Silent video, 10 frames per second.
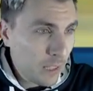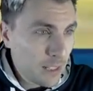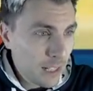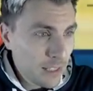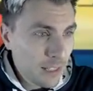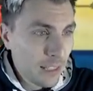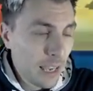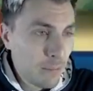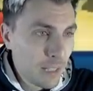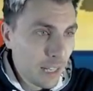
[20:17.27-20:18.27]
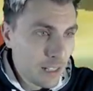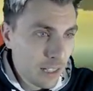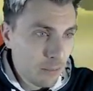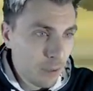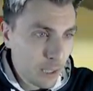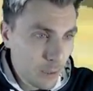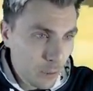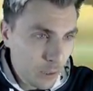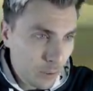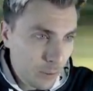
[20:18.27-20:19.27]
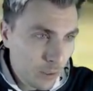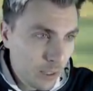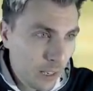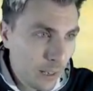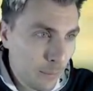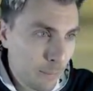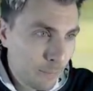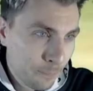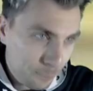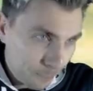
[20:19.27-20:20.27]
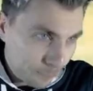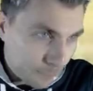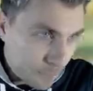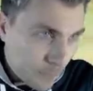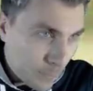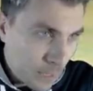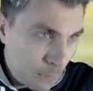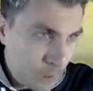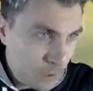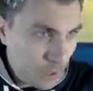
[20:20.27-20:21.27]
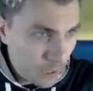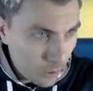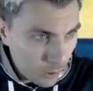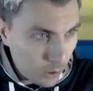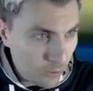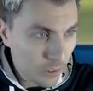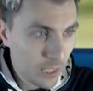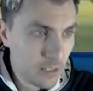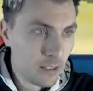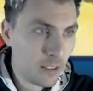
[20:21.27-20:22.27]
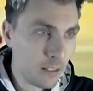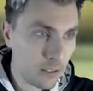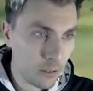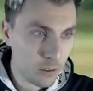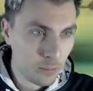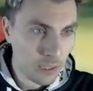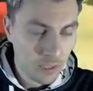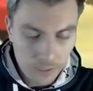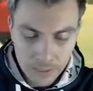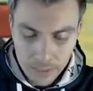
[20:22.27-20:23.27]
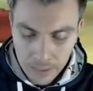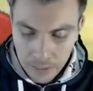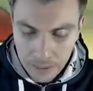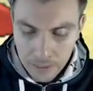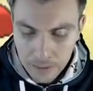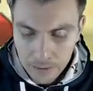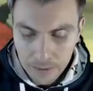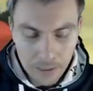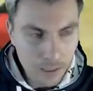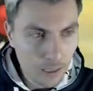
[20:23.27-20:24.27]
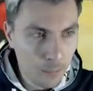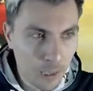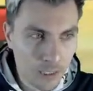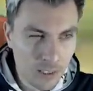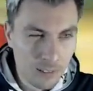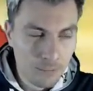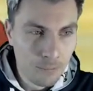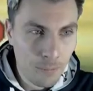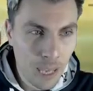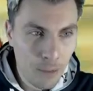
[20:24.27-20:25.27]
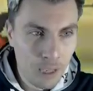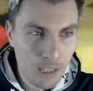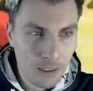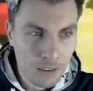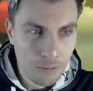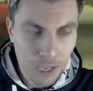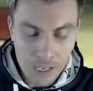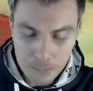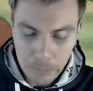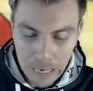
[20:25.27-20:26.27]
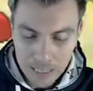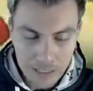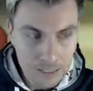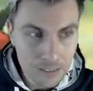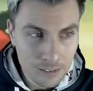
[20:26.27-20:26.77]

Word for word: attacks in the game to actually get rid of Suicune. Um, and we do get the knockoff into the Necrozma. Uh, I'd imagine maybe the Rays banded,